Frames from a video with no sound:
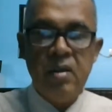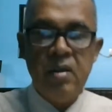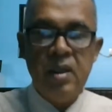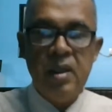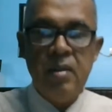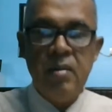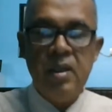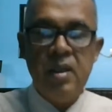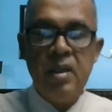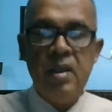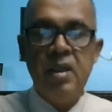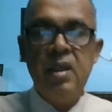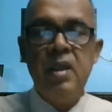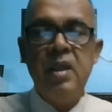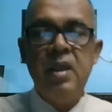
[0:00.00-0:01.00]
whenever
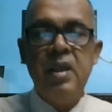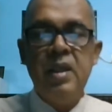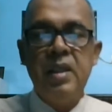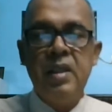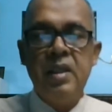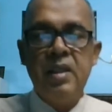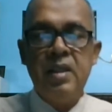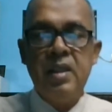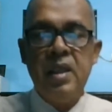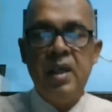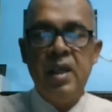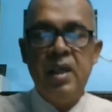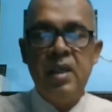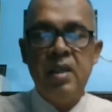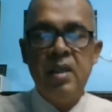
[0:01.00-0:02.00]
it is
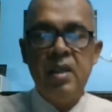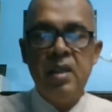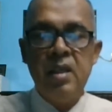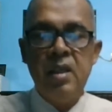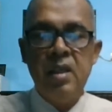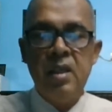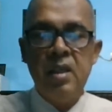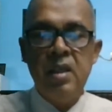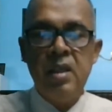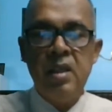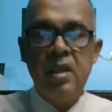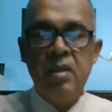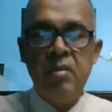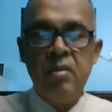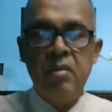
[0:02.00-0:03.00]
done
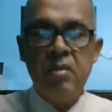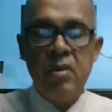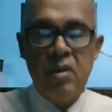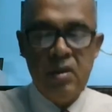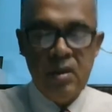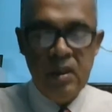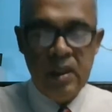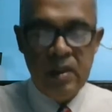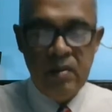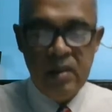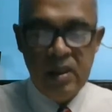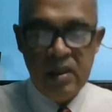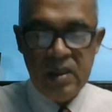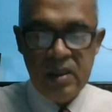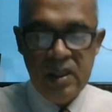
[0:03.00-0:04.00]
for the
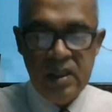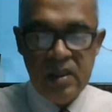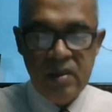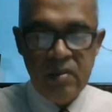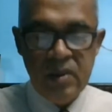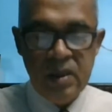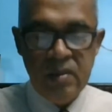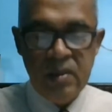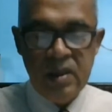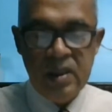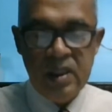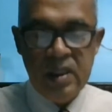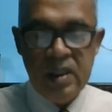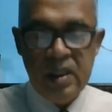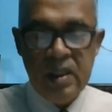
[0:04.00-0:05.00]
administration
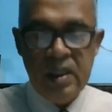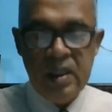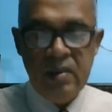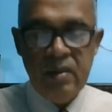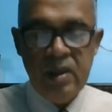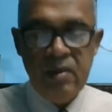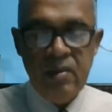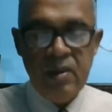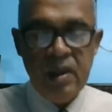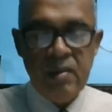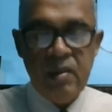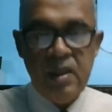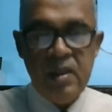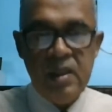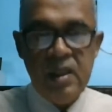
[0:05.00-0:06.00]
purpose, at that time the
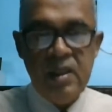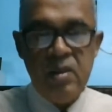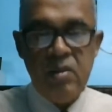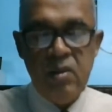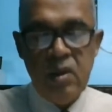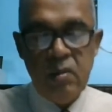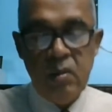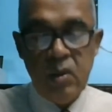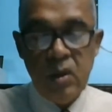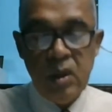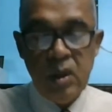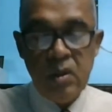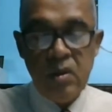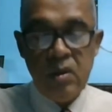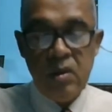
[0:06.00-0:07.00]
pharmacist will
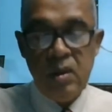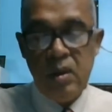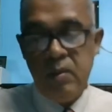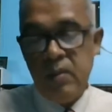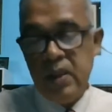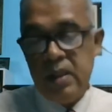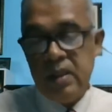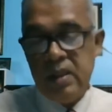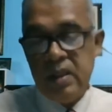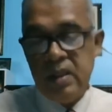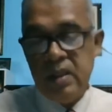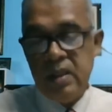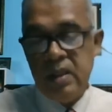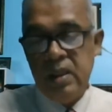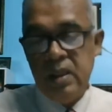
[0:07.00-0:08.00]
monitor the patient
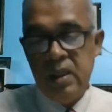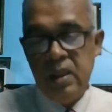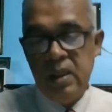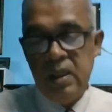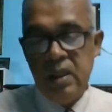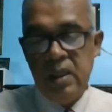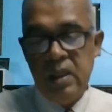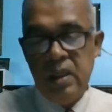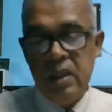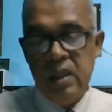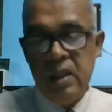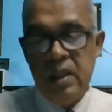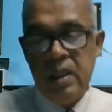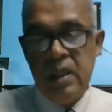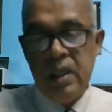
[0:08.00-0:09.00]

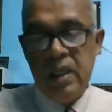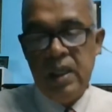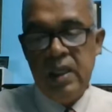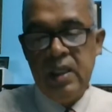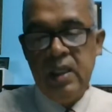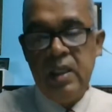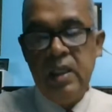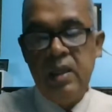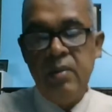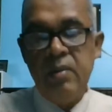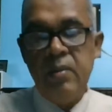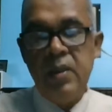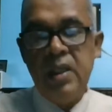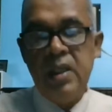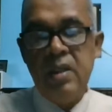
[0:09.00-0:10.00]
and the
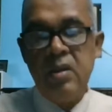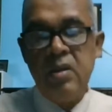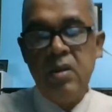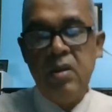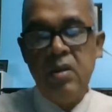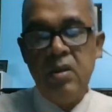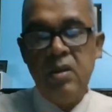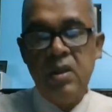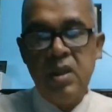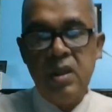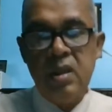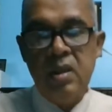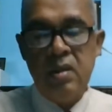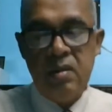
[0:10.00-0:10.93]
PN solution,